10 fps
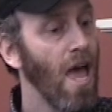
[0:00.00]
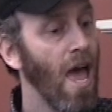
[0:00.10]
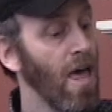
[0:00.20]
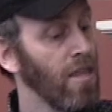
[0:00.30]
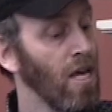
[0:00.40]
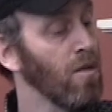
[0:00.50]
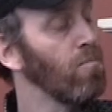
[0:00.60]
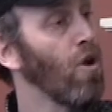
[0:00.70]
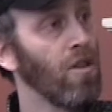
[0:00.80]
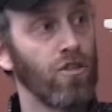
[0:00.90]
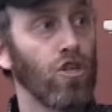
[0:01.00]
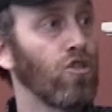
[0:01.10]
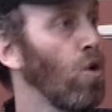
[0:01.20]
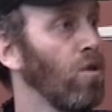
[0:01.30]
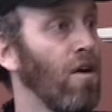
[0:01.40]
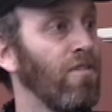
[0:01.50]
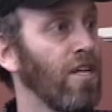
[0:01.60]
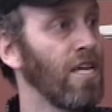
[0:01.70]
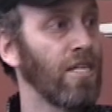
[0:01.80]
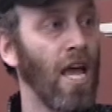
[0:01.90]
And the other brothers are so lovely.
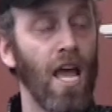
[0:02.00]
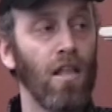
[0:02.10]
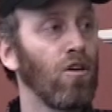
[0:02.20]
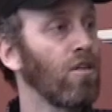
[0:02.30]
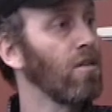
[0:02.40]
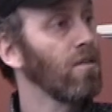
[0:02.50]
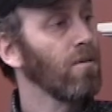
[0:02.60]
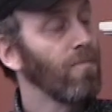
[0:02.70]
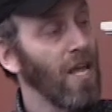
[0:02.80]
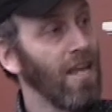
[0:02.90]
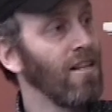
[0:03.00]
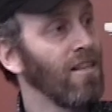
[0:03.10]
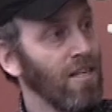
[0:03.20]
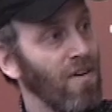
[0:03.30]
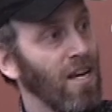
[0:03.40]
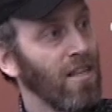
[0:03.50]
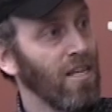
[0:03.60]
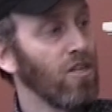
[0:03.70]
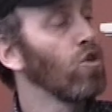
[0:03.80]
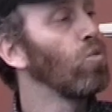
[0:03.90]
They say, hey, look, Dad didn't leave anything
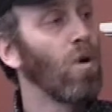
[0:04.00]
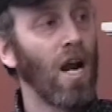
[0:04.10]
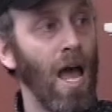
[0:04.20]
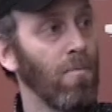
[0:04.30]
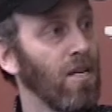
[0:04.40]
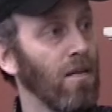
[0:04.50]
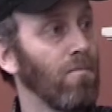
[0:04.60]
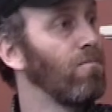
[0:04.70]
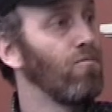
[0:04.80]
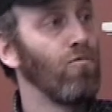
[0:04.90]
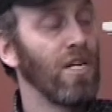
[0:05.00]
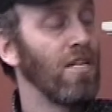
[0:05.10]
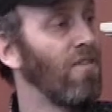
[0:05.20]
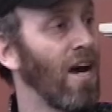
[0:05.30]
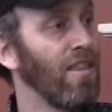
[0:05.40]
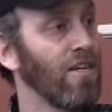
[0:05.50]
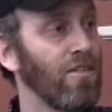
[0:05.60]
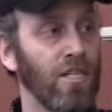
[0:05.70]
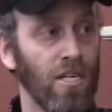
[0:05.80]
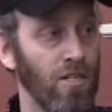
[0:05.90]
to you. We're happy to redivide this.
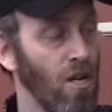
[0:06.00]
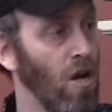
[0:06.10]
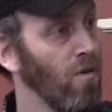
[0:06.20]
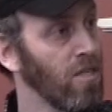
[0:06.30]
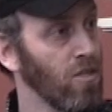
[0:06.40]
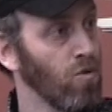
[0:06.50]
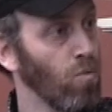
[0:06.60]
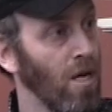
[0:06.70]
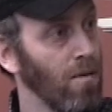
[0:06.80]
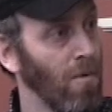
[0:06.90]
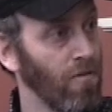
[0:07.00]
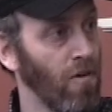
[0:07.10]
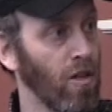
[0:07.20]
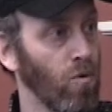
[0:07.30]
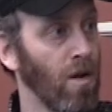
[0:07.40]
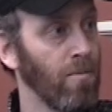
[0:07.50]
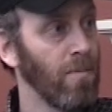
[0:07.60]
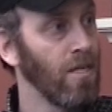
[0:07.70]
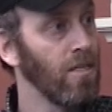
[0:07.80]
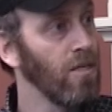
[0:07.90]
And he says, no, this is what my father wanted me
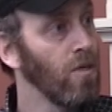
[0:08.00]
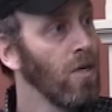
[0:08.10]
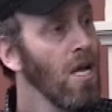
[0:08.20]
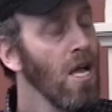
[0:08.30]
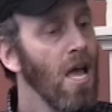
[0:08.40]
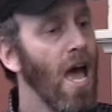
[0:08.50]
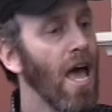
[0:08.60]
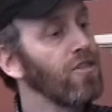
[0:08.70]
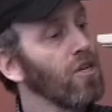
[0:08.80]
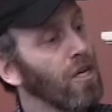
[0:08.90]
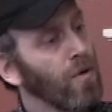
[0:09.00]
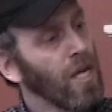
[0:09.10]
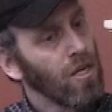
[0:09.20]
to do. And so he